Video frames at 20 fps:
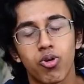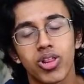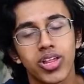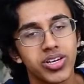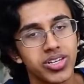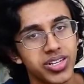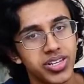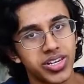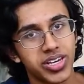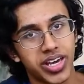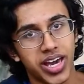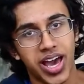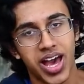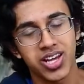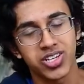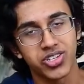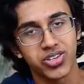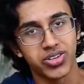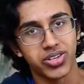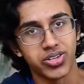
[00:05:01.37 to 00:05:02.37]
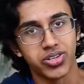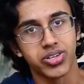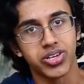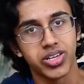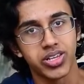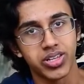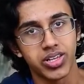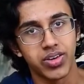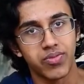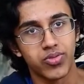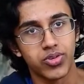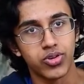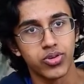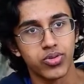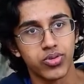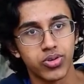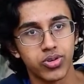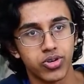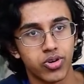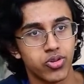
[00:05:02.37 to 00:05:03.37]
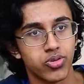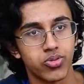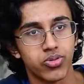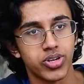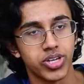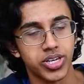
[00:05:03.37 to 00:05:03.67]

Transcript: likely to catch your sillies if you go through it